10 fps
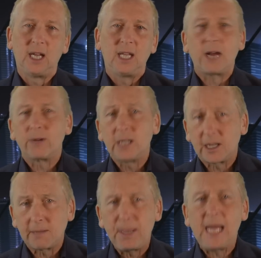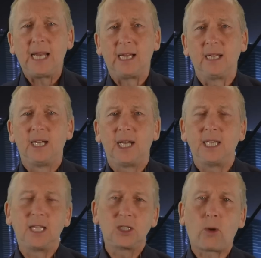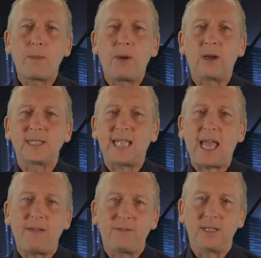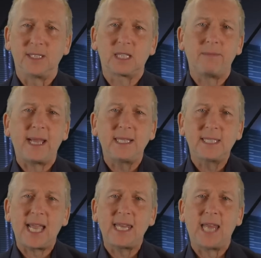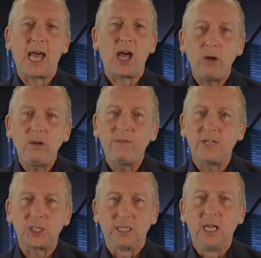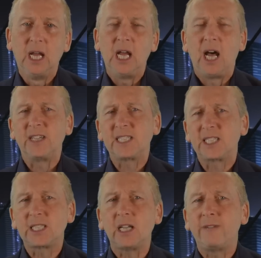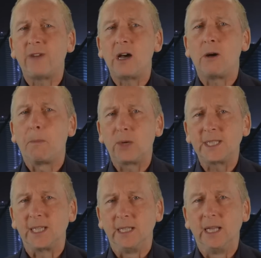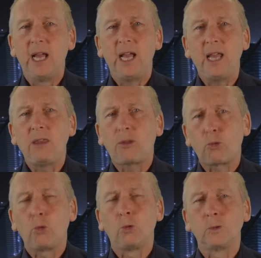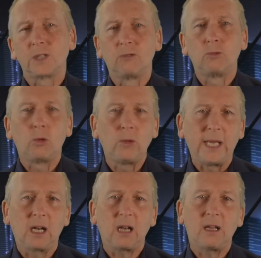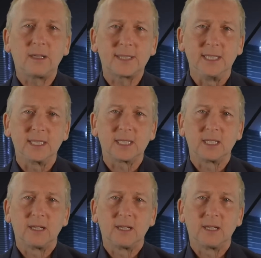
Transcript: They're another pillar in the Tory party's efforts to maintain their own vision of a servile Britain in thrall to the ruling classes.